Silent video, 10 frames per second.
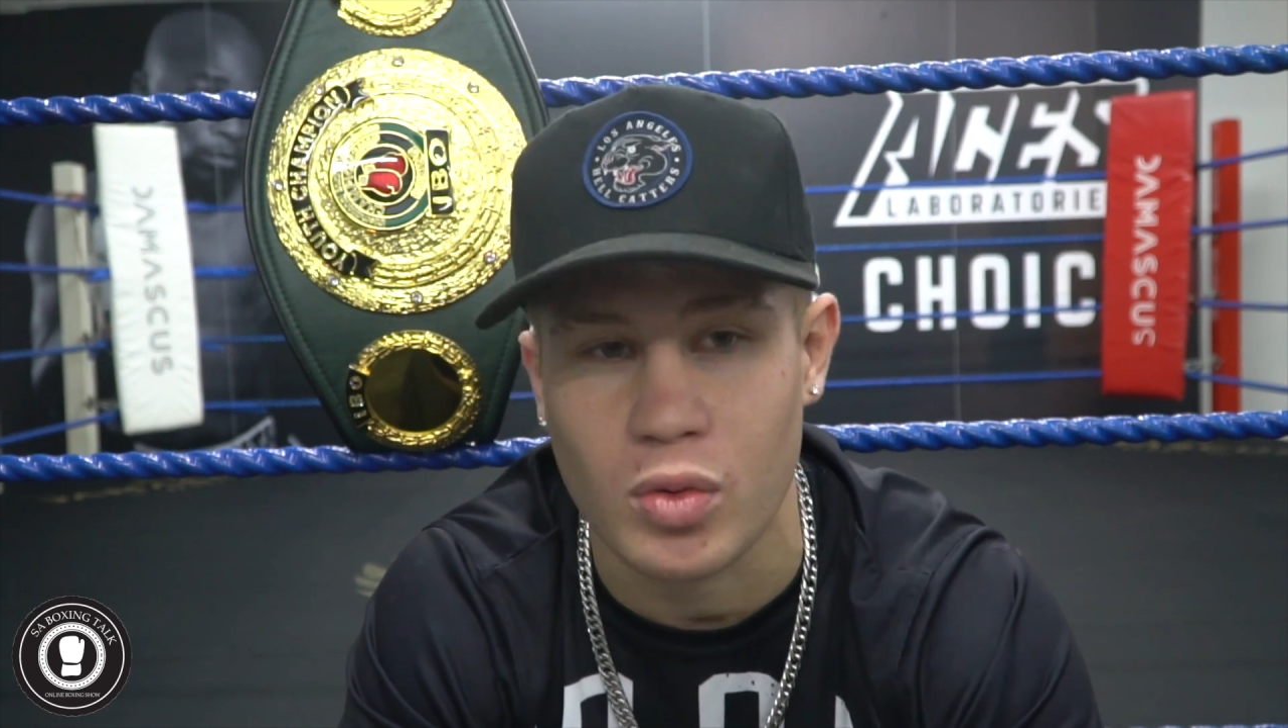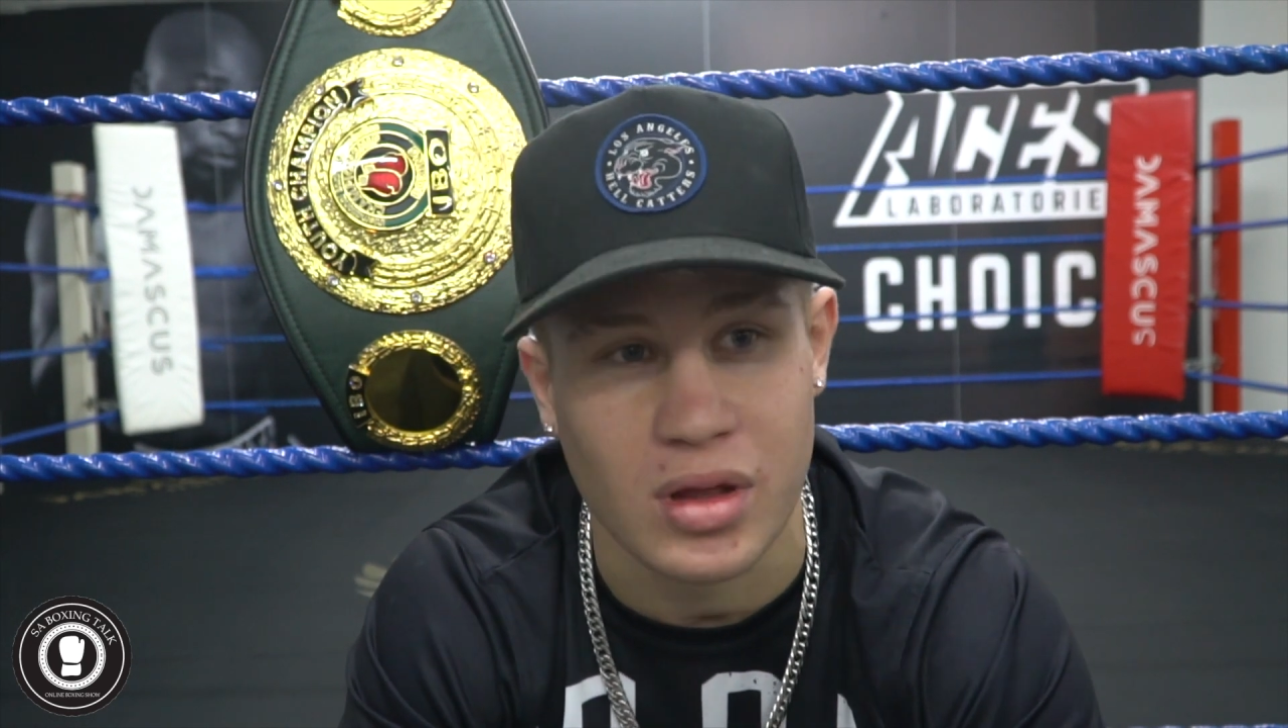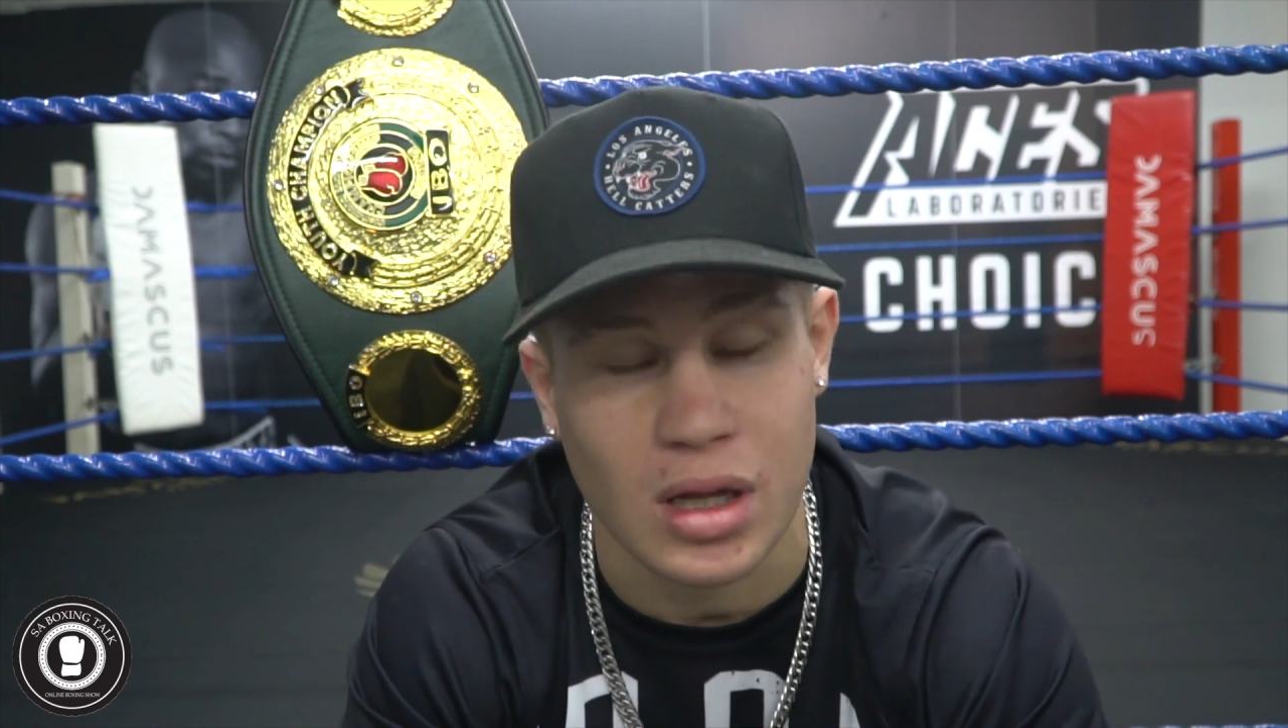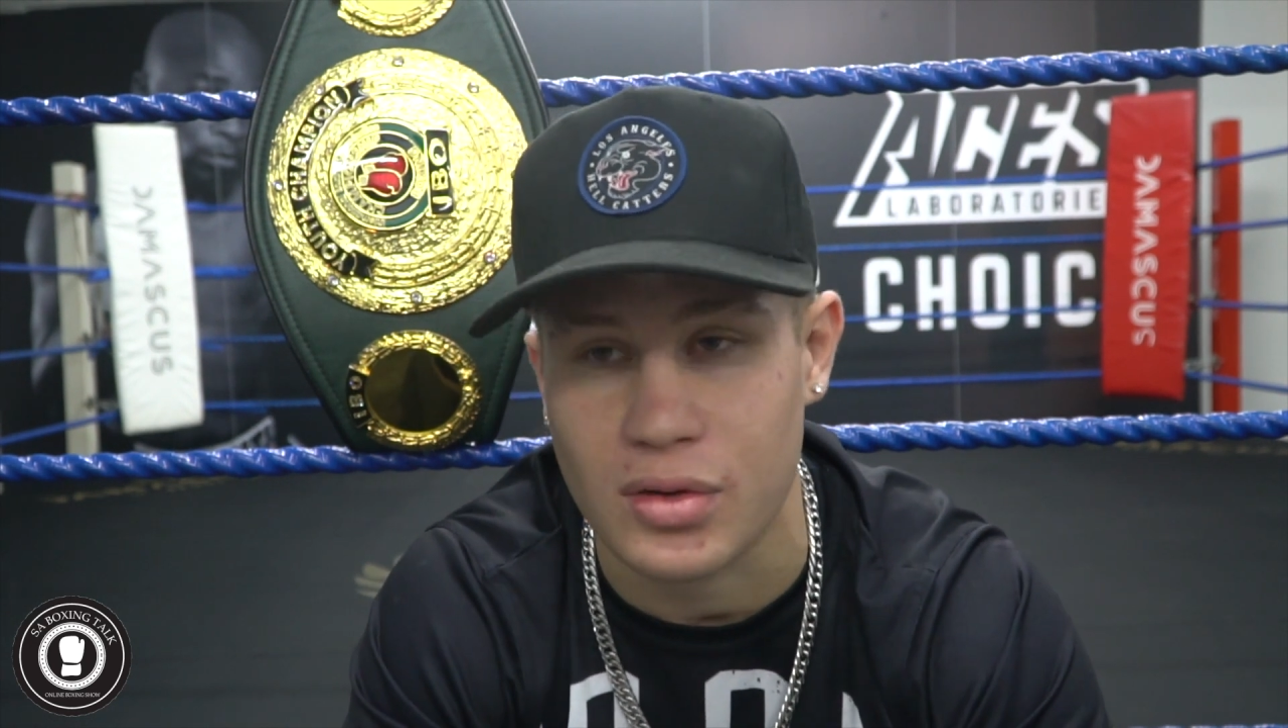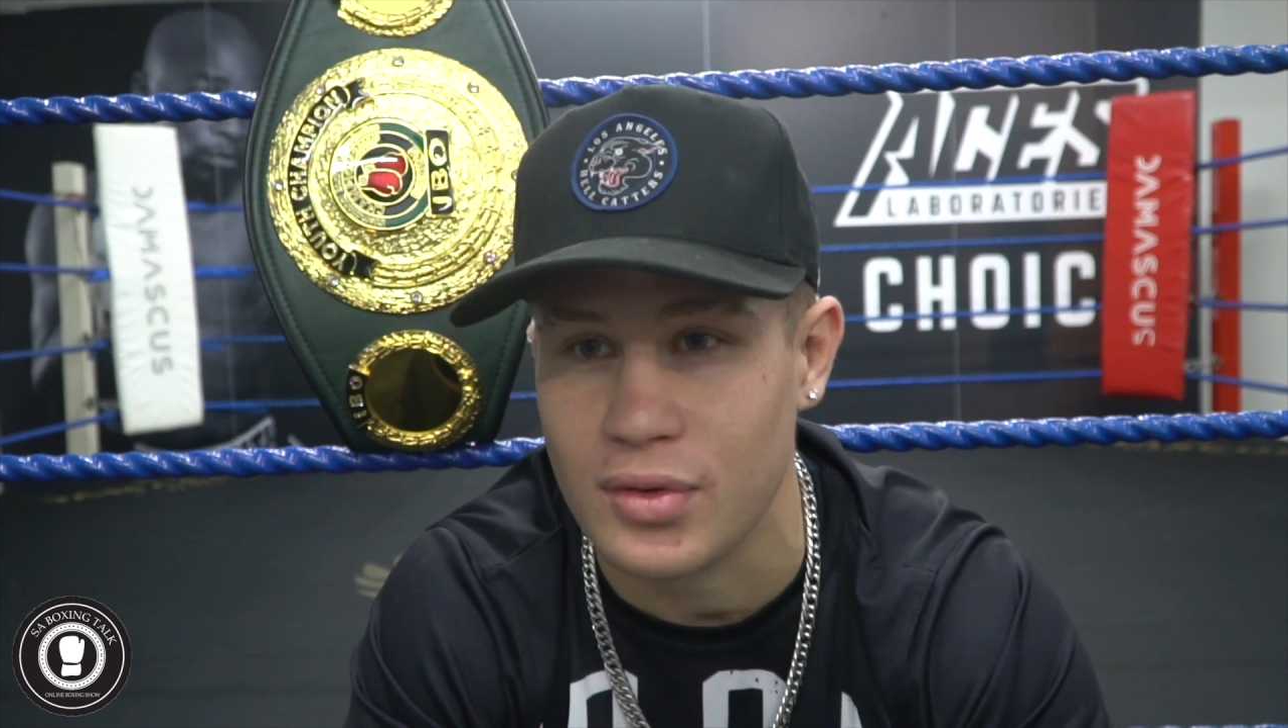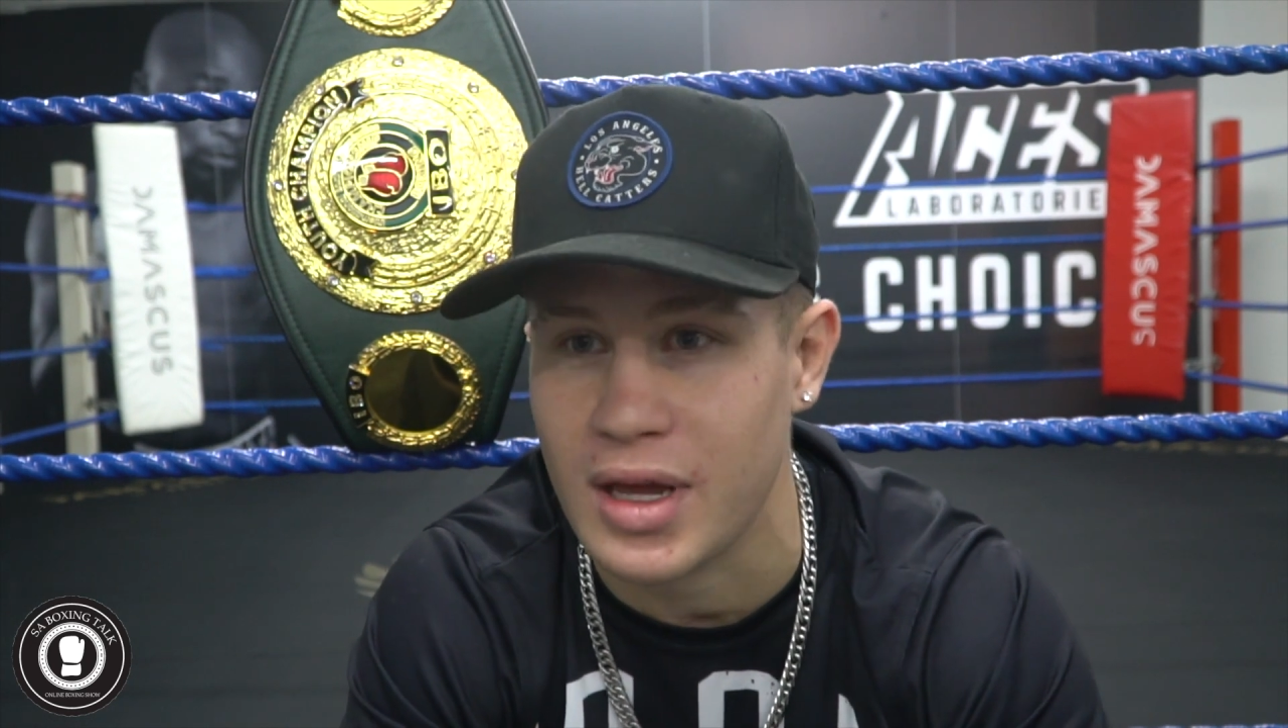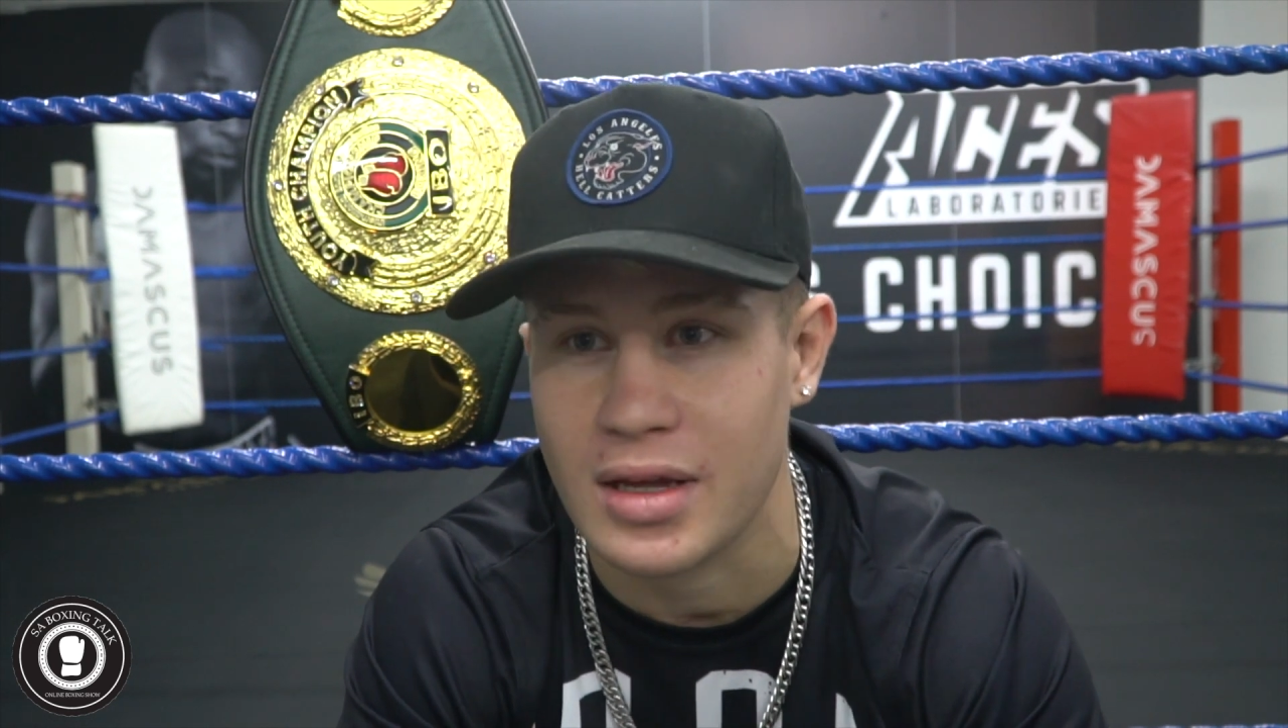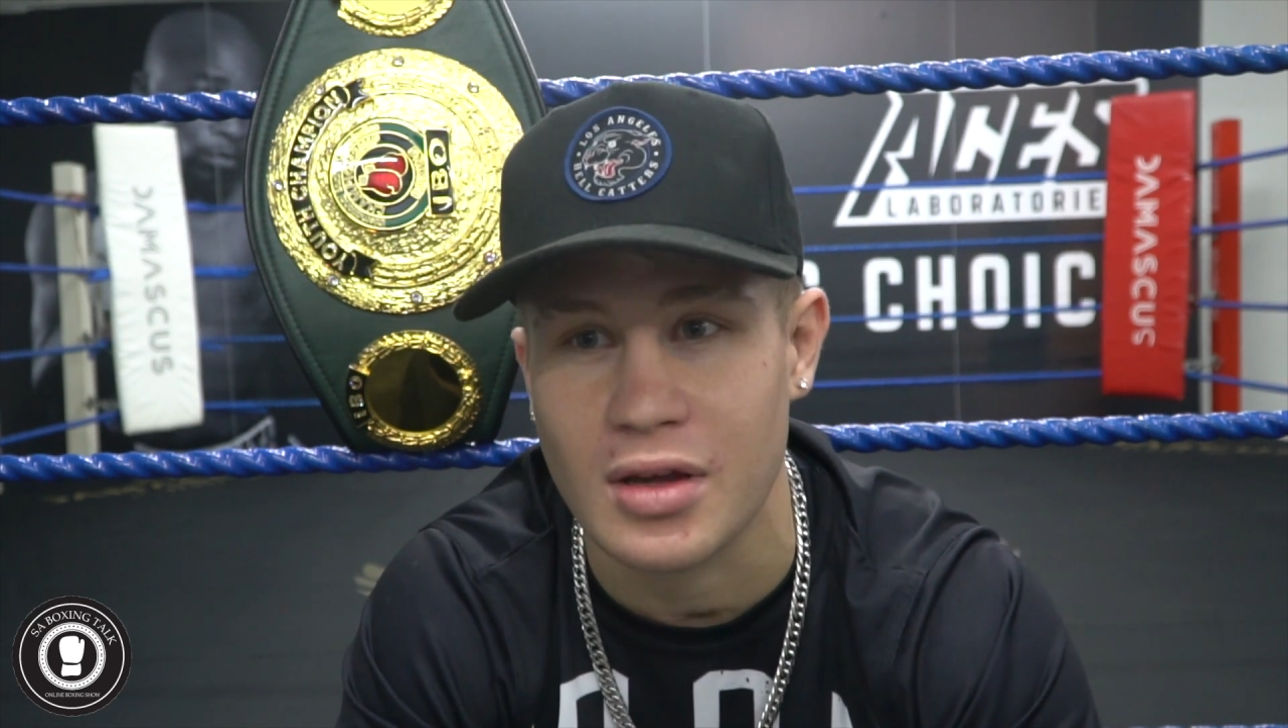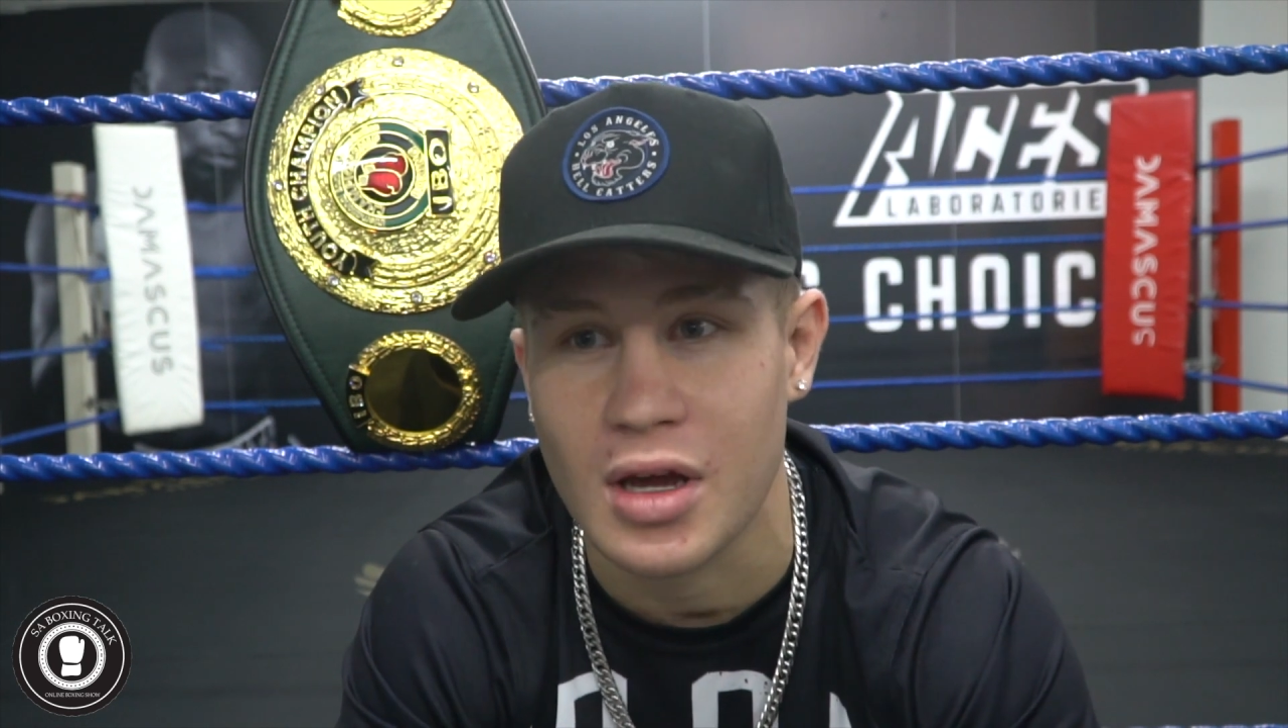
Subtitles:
with, I'll do that.